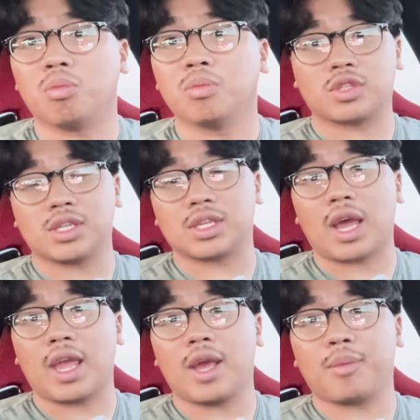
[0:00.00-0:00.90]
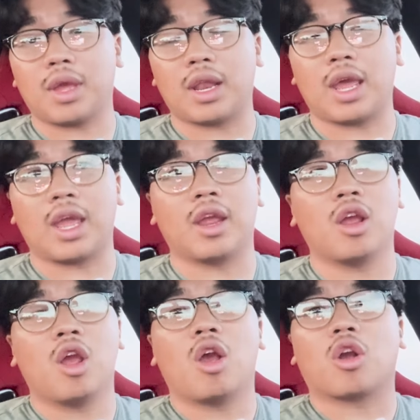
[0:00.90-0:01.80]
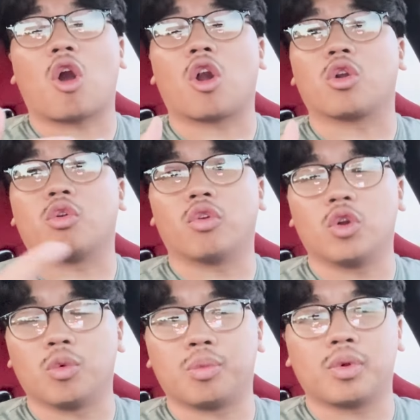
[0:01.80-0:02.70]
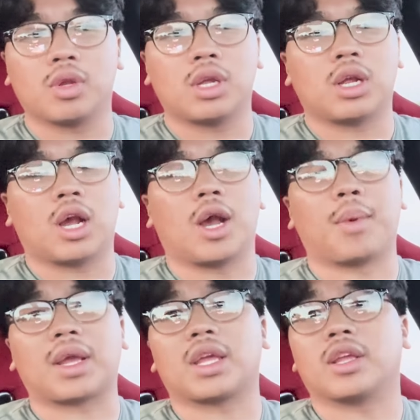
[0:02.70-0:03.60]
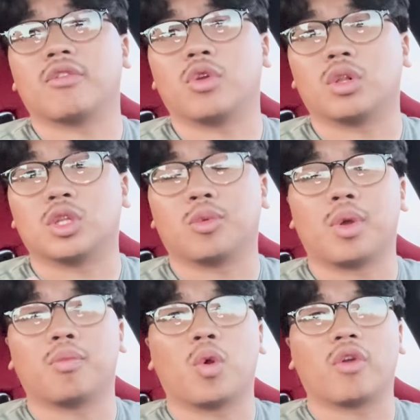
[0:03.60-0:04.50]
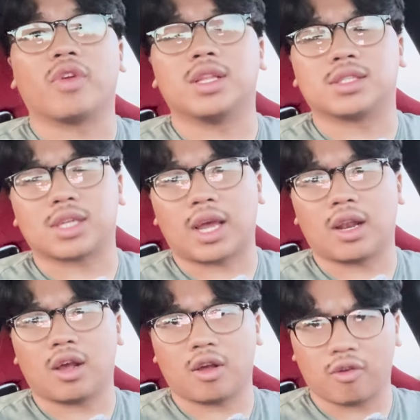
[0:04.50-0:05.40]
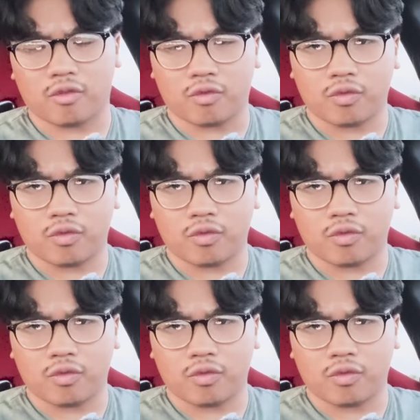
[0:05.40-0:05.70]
Since I am in a car group, um, I can give you a little bit more of insight of